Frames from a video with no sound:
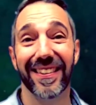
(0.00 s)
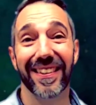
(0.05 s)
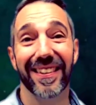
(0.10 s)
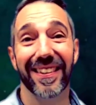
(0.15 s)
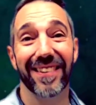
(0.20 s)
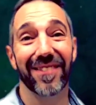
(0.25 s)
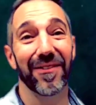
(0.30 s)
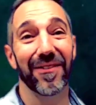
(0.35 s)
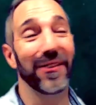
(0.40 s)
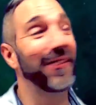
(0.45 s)

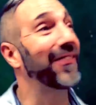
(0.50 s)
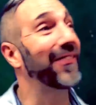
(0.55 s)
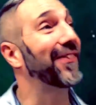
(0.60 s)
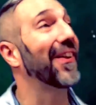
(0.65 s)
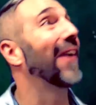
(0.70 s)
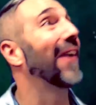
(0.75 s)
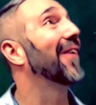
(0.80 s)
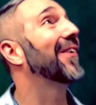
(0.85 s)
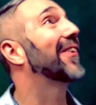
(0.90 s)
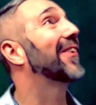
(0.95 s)
Because it was
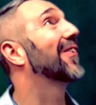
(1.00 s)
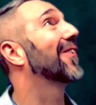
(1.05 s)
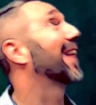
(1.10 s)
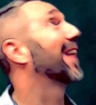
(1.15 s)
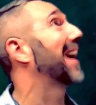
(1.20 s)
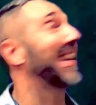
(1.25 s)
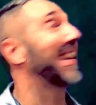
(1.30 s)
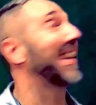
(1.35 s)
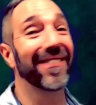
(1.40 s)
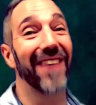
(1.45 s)
so
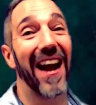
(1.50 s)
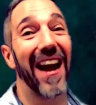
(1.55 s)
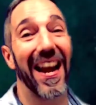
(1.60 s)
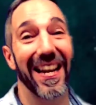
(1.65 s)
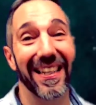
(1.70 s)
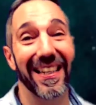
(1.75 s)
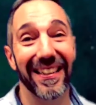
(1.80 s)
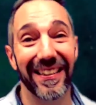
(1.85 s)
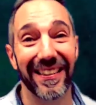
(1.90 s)
great, right?